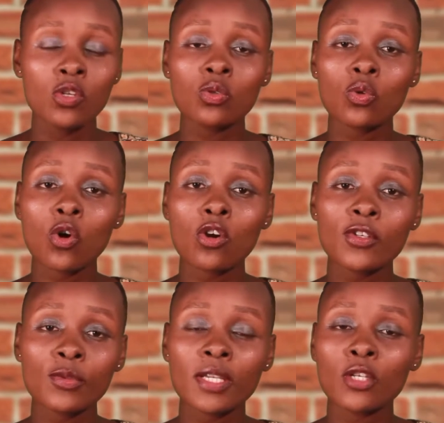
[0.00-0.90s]
So
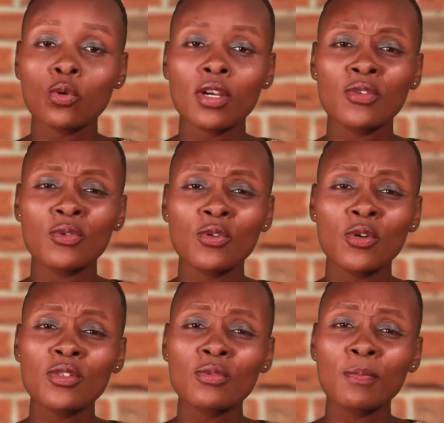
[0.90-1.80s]
always make sure you
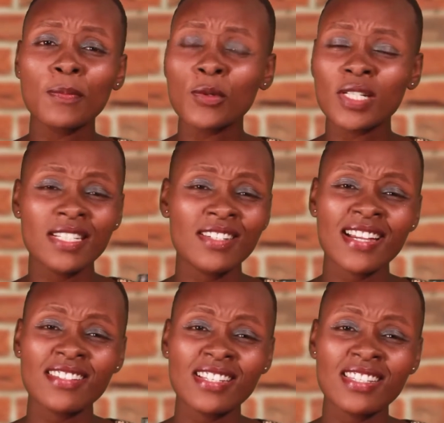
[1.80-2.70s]
don't put
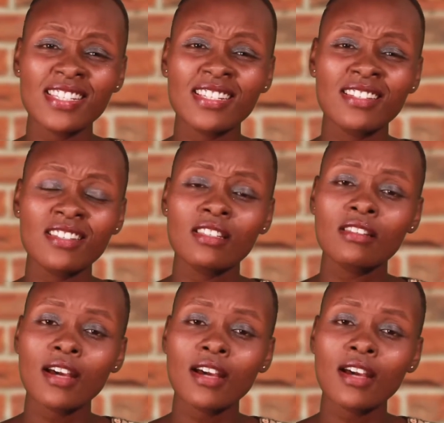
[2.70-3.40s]
detergents in